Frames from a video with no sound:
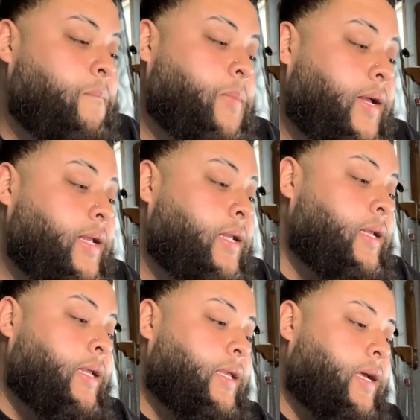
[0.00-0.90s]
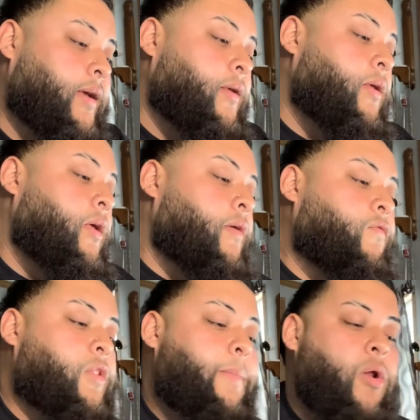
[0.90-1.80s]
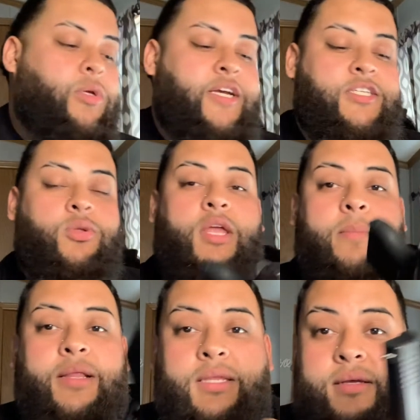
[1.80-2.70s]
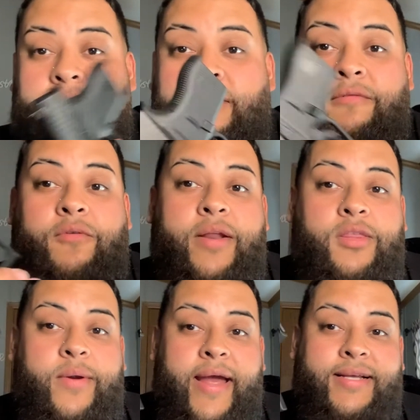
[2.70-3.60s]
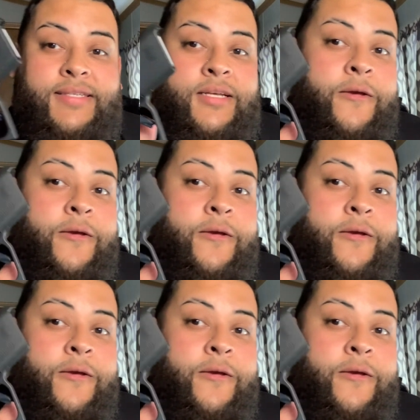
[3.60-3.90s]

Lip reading: But yeah, let me know what you guys do think about the 43X.